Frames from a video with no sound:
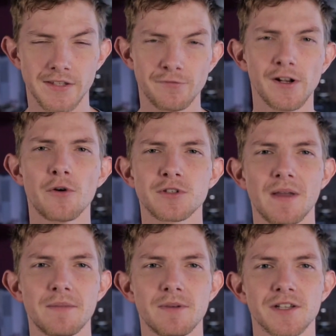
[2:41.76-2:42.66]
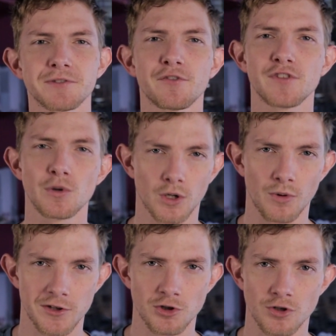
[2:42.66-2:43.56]
This video was made because of a viewer
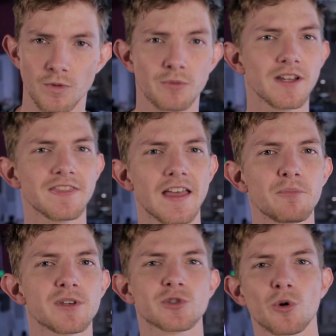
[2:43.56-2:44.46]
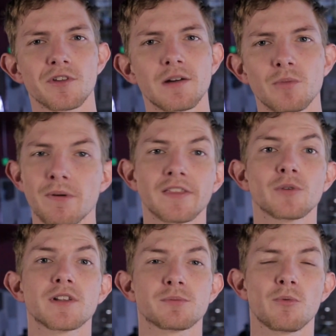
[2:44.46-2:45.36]
question. We read them, we store them, we pick
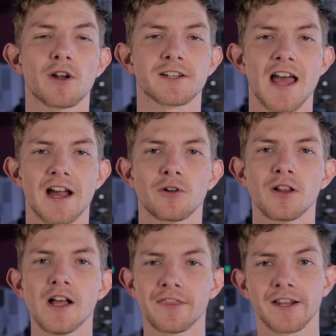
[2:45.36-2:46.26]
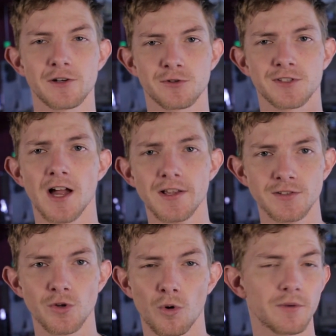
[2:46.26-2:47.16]
the ones we want to tackle that interest
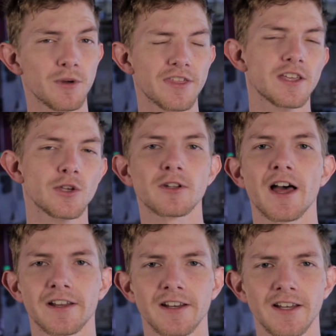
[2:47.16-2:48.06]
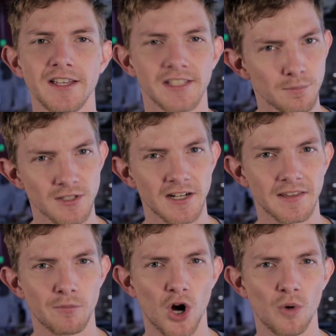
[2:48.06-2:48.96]
us or that we think you'll like. Keep sending
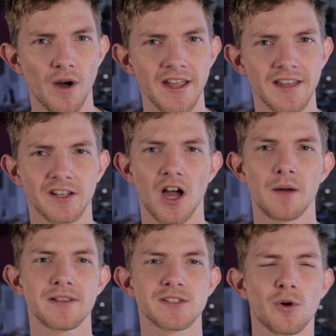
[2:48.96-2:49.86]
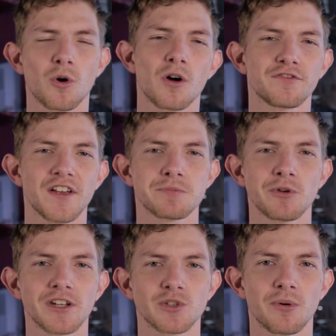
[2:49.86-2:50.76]
them our way in the comments or on
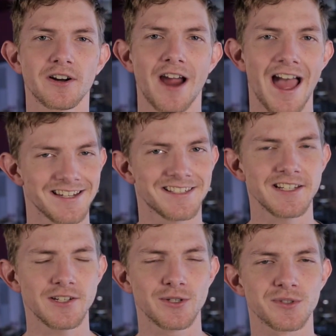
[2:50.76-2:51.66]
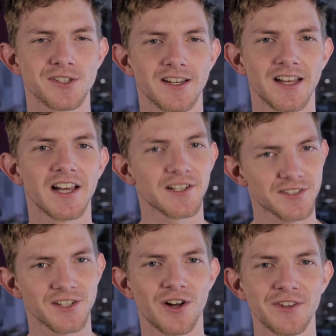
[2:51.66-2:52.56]
Facebook and Twitter at DNews, and I'll
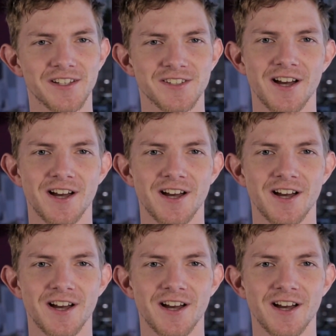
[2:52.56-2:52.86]
see y'all next